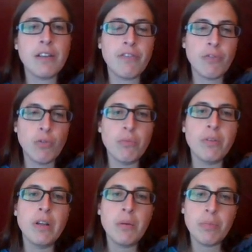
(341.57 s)
that
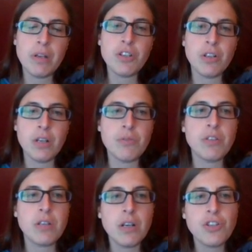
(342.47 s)
former British and
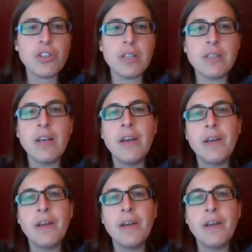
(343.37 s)
Irish ice sheet,